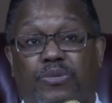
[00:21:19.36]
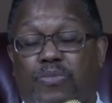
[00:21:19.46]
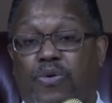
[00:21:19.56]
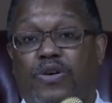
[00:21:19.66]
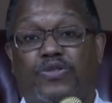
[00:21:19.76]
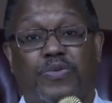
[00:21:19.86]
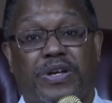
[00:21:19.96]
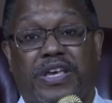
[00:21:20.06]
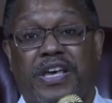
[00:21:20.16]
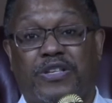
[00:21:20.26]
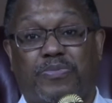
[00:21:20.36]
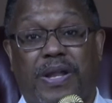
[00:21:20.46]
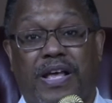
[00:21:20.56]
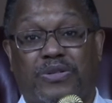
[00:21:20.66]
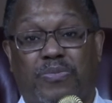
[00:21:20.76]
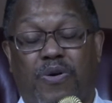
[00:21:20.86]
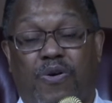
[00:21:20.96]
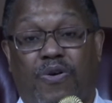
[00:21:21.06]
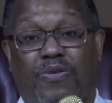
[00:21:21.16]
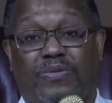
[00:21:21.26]
some boys went Kings Plaza
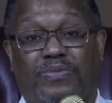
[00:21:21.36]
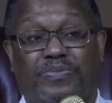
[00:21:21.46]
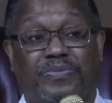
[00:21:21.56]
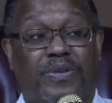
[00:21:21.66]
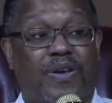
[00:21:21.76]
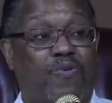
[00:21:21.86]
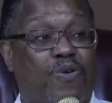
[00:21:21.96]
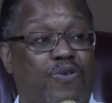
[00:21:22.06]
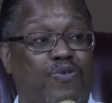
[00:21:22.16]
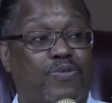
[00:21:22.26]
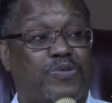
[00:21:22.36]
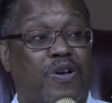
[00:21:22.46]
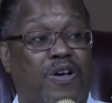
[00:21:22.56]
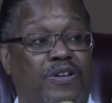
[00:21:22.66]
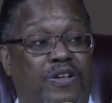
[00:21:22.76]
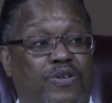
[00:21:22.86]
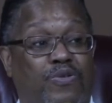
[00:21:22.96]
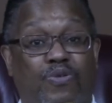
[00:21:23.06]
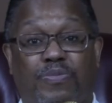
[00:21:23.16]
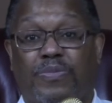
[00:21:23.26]
Mall, and one group saw another
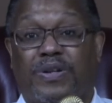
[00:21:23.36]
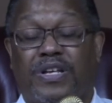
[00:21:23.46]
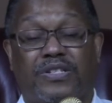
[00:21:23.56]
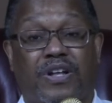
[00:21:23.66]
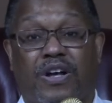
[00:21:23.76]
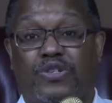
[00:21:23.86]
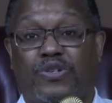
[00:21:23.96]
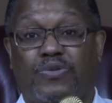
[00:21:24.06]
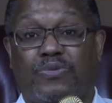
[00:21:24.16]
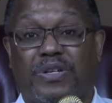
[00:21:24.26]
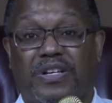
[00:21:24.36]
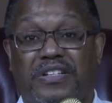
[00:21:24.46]
group, and they started shooting.